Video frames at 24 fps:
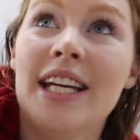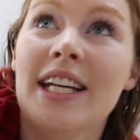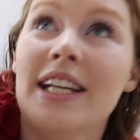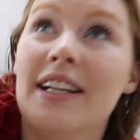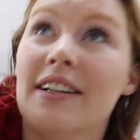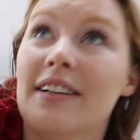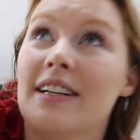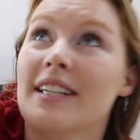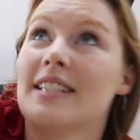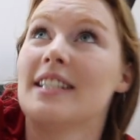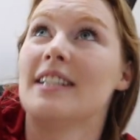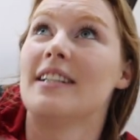
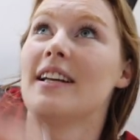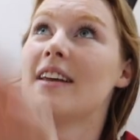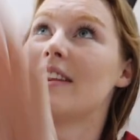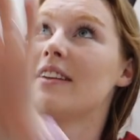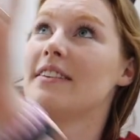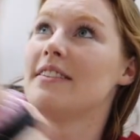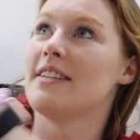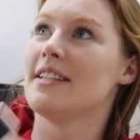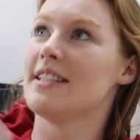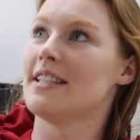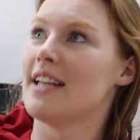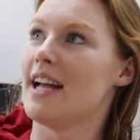Here is
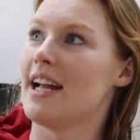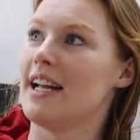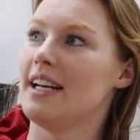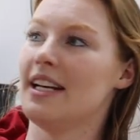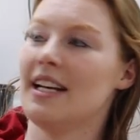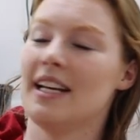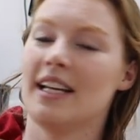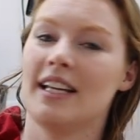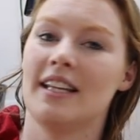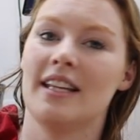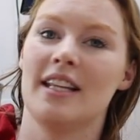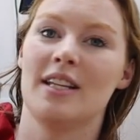another
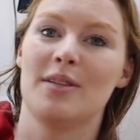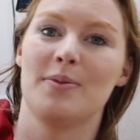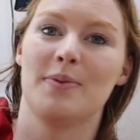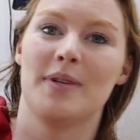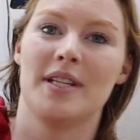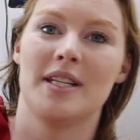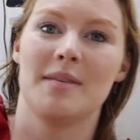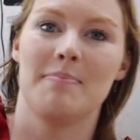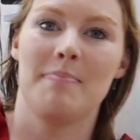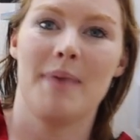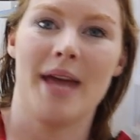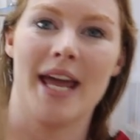design. This
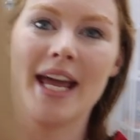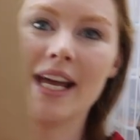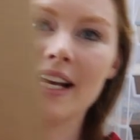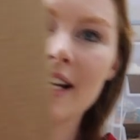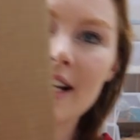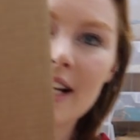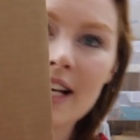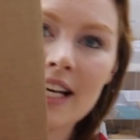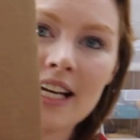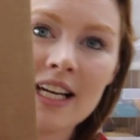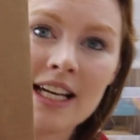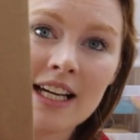one's
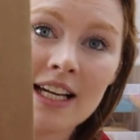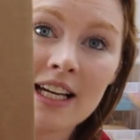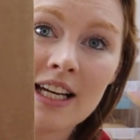pink.